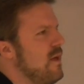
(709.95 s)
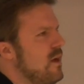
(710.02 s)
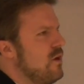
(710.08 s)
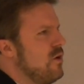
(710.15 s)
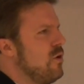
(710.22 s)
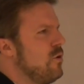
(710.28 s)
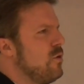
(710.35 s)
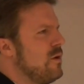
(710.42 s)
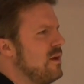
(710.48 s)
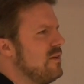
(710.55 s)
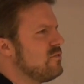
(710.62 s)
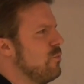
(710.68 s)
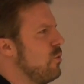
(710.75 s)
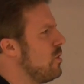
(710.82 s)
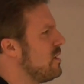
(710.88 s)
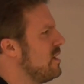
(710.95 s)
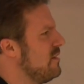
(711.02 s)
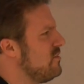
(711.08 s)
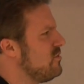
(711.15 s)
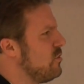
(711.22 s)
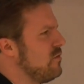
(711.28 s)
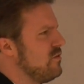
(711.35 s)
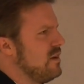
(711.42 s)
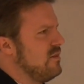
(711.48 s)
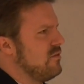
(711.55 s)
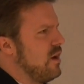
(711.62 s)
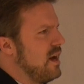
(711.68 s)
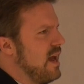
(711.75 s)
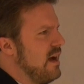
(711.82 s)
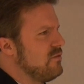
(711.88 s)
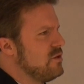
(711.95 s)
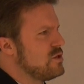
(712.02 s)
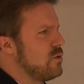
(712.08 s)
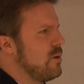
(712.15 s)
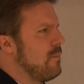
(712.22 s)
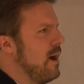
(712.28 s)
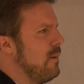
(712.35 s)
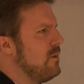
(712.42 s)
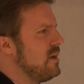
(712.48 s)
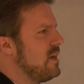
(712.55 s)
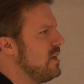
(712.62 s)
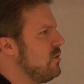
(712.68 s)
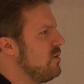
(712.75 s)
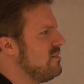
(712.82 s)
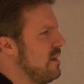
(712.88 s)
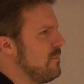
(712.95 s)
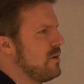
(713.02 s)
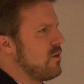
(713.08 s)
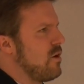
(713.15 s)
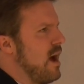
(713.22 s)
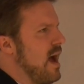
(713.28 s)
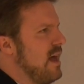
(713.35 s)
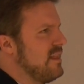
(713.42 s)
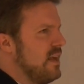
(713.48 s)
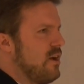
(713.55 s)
who is more conservative on average, a Republican or a Democrat? They